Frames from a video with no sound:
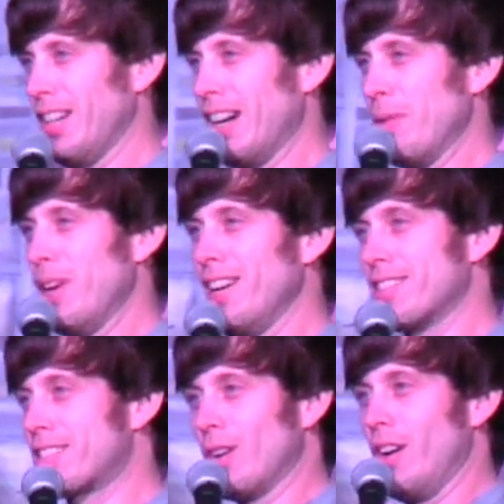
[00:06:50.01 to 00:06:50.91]
You know what I mean?
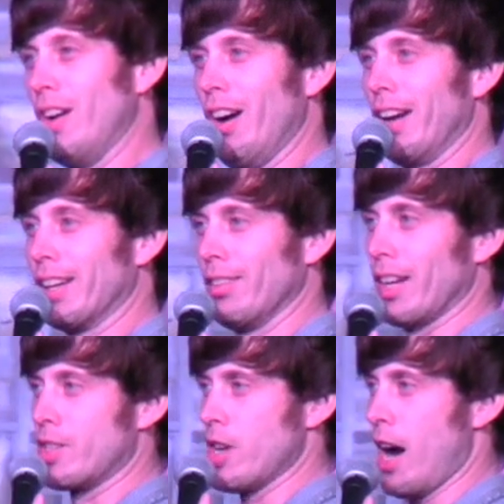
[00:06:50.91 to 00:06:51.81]
It's so annoying. They have
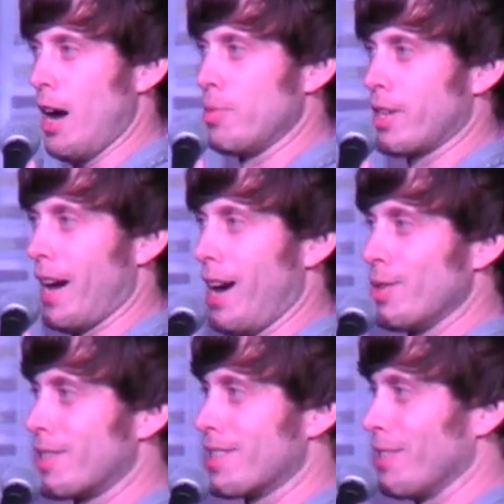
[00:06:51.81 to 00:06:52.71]
like jobs and
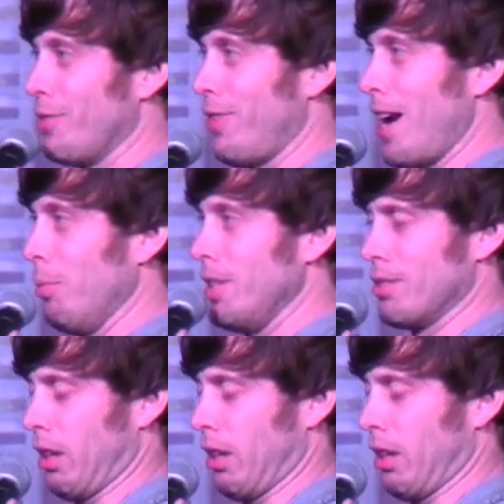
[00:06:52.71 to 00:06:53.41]
houses and families.